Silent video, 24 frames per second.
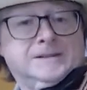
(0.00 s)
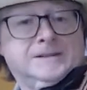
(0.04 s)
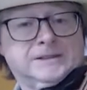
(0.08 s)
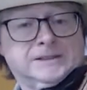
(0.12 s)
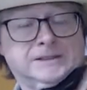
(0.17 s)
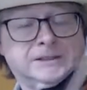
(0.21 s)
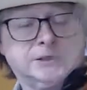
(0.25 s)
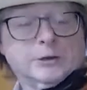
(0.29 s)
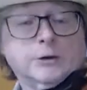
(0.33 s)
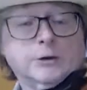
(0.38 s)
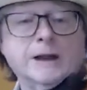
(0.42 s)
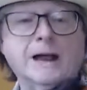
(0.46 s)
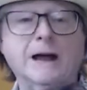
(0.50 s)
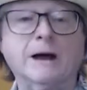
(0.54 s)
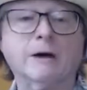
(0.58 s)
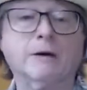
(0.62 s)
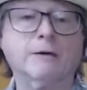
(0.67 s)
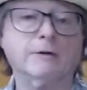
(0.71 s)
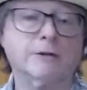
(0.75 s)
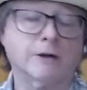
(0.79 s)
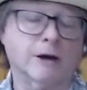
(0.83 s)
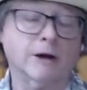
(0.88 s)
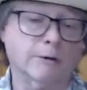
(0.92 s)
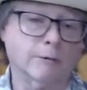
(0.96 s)
So now
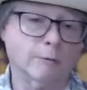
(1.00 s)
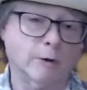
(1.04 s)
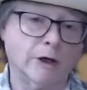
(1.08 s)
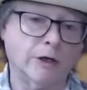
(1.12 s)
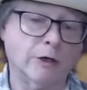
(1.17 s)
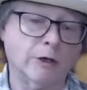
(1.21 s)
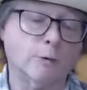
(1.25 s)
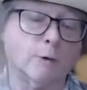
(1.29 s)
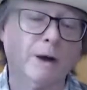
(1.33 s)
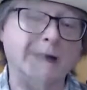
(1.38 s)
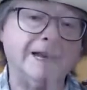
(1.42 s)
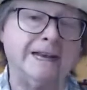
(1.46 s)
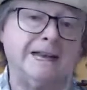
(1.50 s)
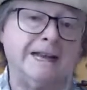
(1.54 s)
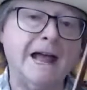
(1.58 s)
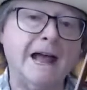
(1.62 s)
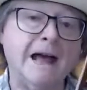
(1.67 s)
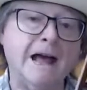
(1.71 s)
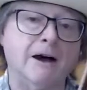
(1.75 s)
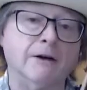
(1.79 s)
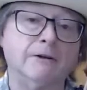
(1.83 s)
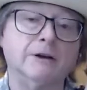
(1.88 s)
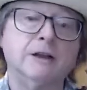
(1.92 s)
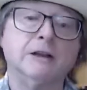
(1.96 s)
on the way
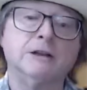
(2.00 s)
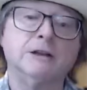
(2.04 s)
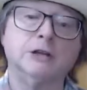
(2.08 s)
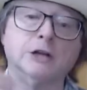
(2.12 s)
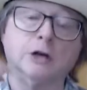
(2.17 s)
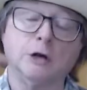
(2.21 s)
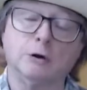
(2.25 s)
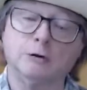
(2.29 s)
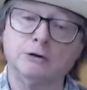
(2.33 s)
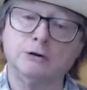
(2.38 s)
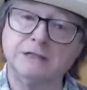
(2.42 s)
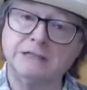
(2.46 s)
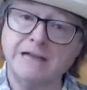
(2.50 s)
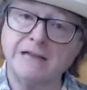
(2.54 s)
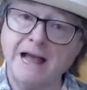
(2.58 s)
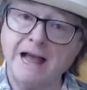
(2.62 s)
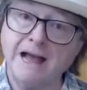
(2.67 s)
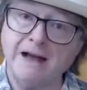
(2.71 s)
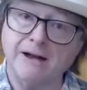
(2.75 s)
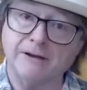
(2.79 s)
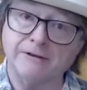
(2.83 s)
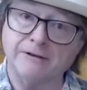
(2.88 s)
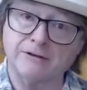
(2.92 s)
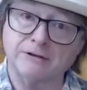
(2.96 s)
down, you go
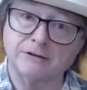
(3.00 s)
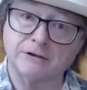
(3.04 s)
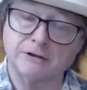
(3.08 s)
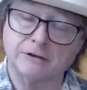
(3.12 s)
down